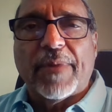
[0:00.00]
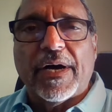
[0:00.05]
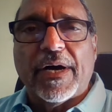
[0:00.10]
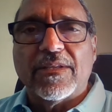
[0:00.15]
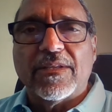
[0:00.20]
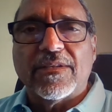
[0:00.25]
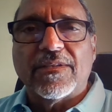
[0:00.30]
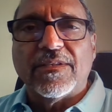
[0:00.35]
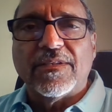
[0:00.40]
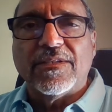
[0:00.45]

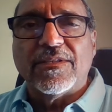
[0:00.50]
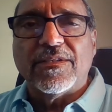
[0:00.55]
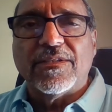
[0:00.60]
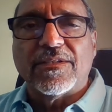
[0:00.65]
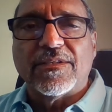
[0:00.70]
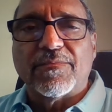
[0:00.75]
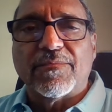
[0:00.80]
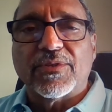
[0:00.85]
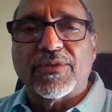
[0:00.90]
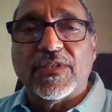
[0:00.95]
policies
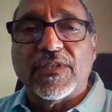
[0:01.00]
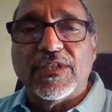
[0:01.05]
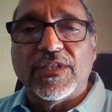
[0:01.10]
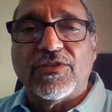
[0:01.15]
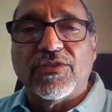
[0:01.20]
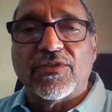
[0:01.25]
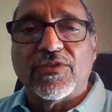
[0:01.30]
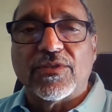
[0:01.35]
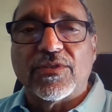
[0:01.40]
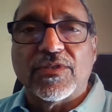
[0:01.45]
and
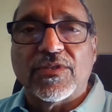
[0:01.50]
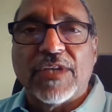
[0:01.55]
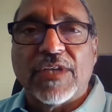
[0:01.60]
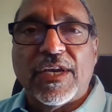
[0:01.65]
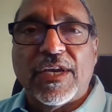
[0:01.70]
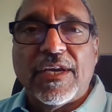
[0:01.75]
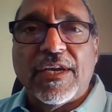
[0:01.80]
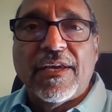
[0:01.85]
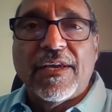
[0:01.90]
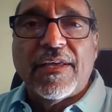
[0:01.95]
procedures
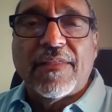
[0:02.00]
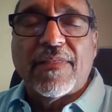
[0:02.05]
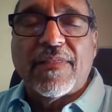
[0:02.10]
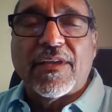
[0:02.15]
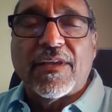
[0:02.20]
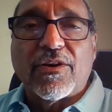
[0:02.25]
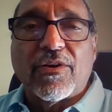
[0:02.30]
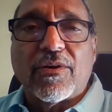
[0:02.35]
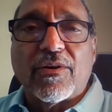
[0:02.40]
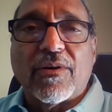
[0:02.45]

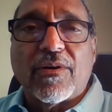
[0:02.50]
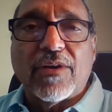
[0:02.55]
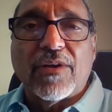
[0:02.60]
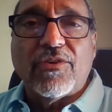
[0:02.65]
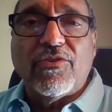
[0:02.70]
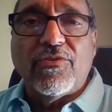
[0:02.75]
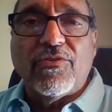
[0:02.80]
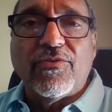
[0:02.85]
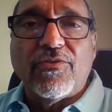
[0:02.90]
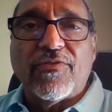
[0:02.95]
that are
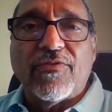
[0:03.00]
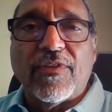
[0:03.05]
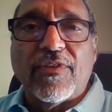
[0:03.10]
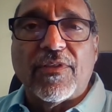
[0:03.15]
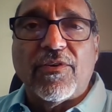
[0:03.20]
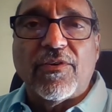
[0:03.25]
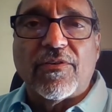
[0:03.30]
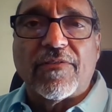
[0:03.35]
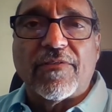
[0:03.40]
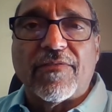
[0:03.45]
used at
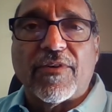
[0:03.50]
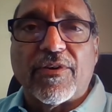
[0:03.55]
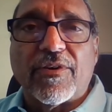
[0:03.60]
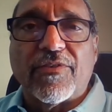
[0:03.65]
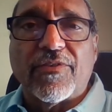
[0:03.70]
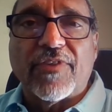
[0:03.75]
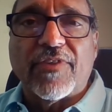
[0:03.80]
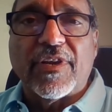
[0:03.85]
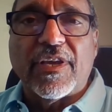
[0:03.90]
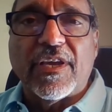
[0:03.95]
the
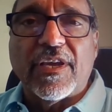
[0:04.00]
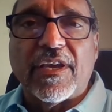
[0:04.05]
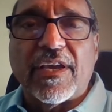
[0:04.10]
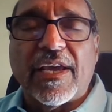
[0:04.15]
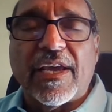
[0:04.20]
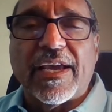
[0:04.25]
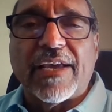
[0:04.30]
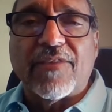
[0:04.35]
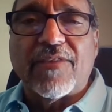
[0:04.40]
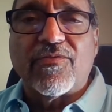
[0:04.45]

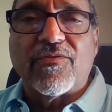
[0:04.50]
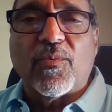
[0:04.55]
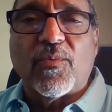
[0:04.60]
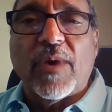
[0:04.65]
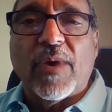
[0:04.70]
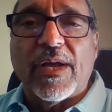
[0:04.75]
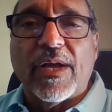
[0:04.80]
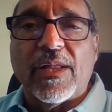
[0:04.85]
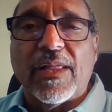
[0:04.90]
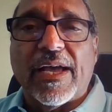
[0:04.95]
university, as
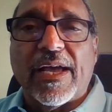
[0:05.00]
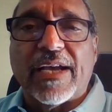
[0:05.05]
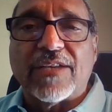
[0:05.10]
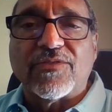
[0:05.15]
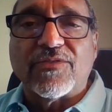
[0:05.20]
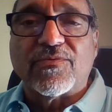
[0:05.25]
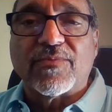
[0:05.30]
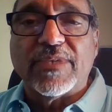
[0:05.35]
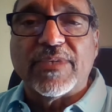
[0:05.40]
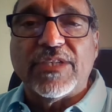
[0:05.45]
well
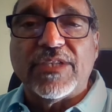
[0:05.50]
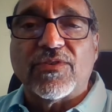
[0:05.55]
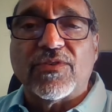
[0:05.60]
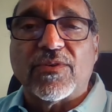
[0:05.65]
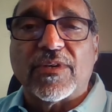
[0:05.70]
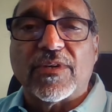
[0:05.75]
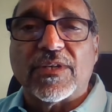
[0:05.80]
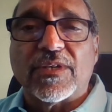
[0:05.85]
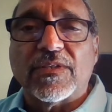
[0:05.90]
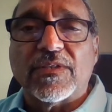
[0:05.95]
as
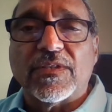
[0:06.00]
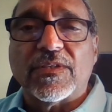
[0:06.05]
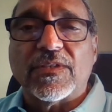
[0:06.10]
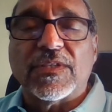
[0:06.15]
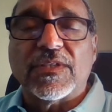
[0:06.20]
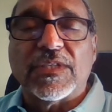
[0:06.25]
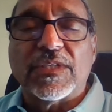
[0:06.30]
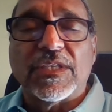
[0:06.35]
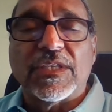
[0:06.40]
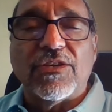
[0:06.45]

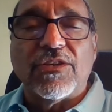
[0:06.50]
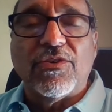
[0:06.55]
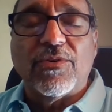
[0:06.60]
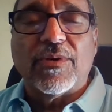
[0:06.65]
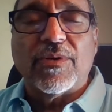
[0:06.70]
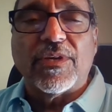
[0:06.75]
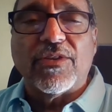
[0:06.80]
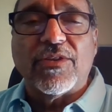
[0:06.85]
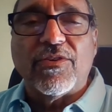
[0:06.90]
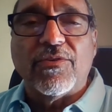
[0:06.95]
resources that you
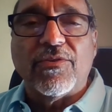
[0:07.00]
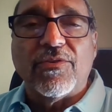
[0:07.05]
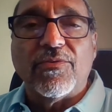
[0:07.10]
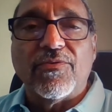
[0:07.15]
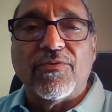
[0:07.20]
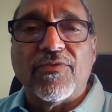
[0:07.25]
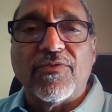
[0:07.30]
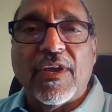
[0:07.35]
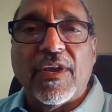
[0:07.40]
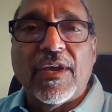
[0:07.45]
can
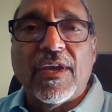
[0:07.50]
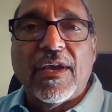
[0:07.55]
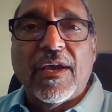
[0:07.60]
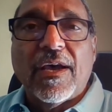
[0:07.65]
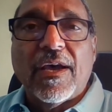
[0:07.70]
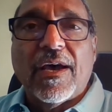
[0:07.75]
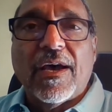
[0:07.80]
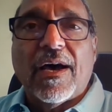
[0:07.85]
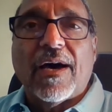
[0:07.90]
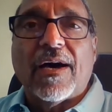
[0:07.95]
use
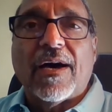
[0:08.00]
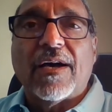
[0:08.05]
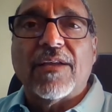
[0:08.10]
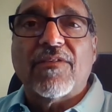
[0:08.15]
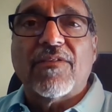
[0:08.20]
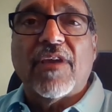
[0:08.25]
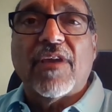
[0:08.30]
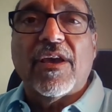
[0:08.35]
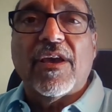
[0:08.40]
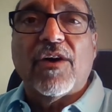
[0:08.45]

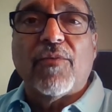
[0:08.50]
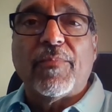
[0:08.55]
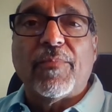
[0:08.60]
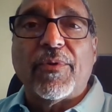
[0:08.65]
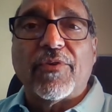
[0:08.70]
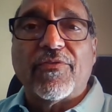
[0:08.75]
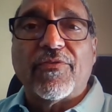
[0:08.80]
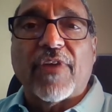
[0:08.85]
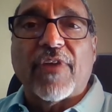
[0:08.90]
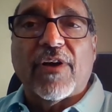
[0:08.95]
to help
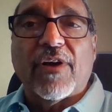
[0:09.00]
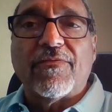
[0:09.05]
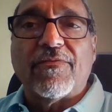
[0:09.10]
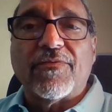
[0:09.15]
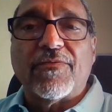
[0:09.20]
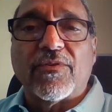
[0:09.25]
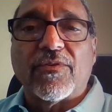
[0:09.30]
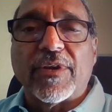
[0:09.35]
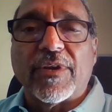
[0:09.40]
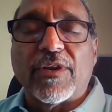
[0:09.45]

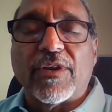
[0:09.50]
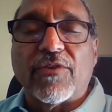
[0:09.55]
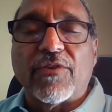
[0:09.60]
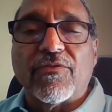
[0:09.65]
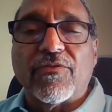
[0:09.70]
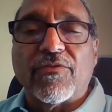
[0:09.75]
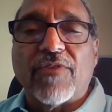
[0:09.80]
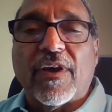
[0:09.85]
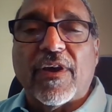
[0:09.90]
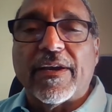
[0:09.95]
yourself during your
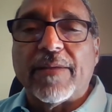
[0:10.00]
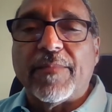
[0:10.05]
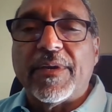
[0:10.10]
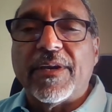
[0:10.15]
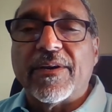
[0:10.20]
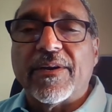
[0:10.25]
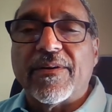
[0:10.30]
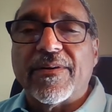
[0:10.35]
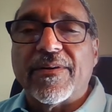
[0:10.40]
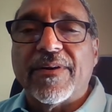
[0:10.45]
time
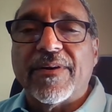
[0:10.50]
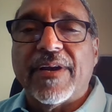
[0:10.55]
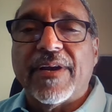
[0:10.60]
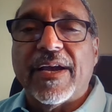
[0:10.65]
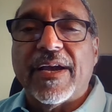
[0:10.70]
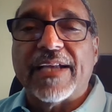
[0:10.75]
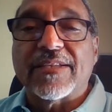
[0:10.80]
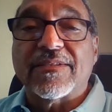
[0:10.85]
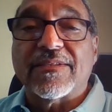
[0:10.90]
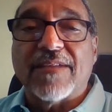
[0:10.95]
here
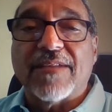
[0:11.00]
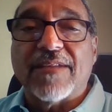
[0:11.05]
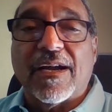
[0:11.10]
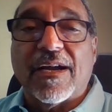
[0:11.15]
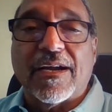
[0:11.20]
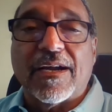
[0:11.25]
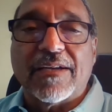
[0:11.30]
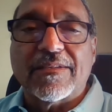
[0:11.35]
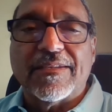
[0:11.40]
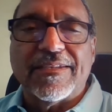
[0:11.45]
at
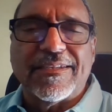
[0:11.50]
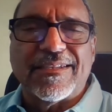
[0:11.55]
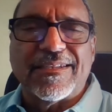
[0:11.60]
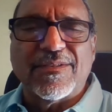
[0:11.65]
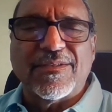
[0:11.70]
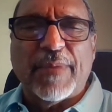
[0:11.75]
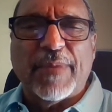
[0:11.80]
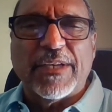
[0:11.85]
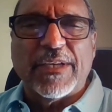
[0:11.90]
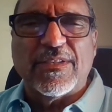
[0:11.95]
Stockton. And
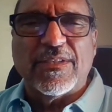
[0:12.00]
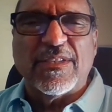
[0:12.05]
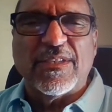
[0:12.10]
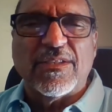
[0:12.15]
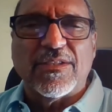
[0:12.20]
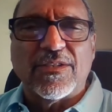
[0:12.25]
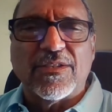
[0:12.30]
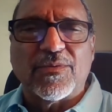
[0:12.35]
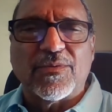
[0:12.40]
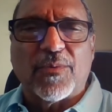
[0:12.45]
especially
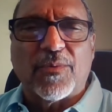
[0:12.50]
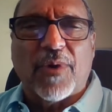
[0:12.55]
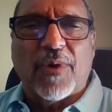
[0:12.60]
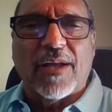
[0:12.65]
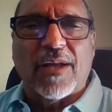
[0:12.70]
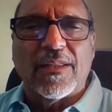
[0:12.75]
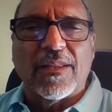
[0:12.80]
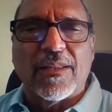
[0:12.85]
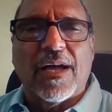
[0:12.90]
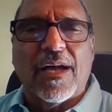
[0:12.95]
since we're
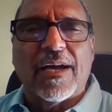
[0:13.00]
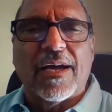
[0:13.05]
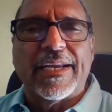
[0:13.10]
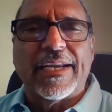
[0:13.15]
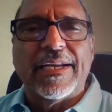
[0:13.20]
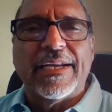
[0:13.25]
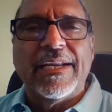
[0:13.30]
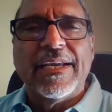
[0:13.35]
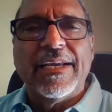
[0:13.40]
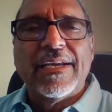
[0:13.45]

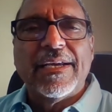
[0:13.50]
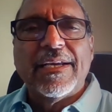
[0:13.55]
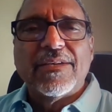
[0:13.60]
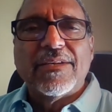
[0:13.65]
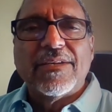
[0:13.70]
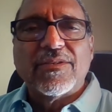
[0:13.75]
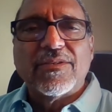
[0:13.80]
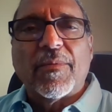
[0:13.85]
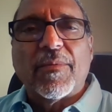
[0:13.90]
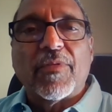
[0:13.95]
online,
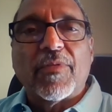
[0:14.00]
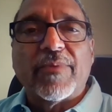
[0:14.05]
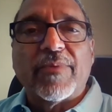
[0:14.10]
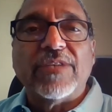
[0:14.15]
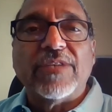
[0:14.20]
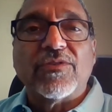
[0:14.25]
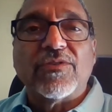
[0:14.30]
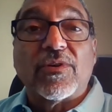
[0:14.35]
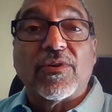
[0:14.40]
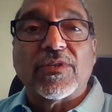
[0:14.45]
some of the
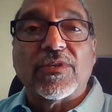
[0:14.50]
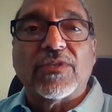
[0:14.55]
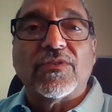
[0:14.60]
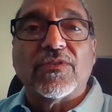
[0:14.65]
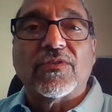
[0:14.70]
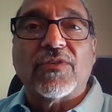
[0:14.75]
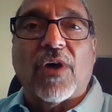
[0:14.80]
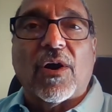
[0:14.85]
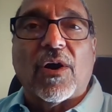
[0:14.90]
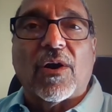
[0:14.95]

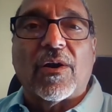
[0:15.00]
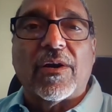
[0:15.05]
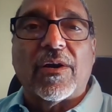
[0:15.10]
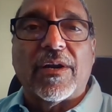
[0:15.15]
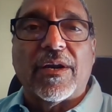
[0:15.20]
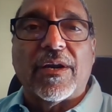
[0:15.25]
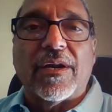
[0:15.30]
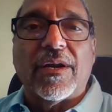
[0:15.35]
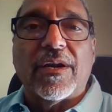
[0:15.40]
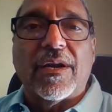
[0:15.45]
resources
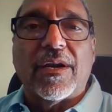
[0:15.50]
aren't